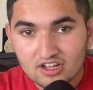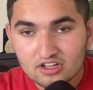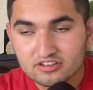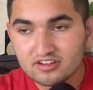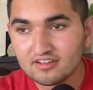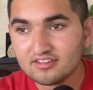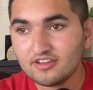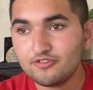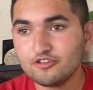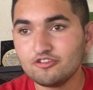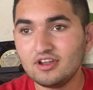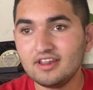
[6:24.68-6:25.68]
Chelsea
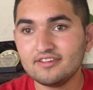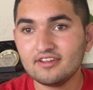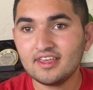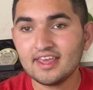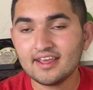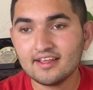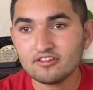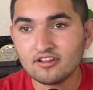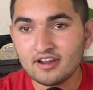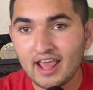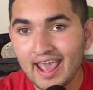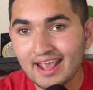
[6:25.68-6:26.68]
officially. So, he's
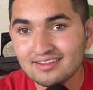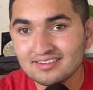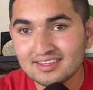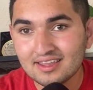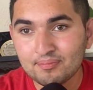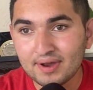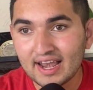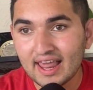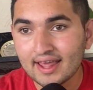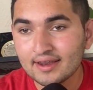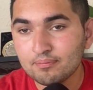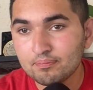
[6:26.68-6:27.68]
an AC
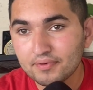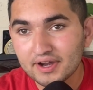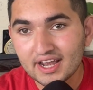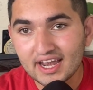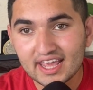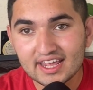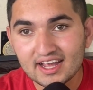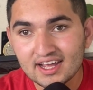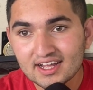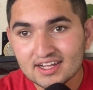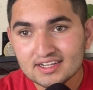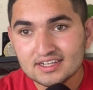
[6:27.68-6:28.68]
Milan player.
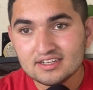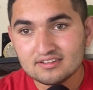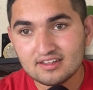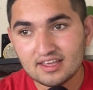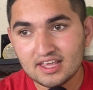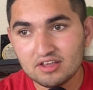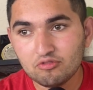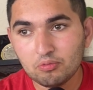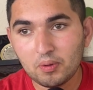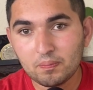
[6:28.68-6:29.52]
So, he will be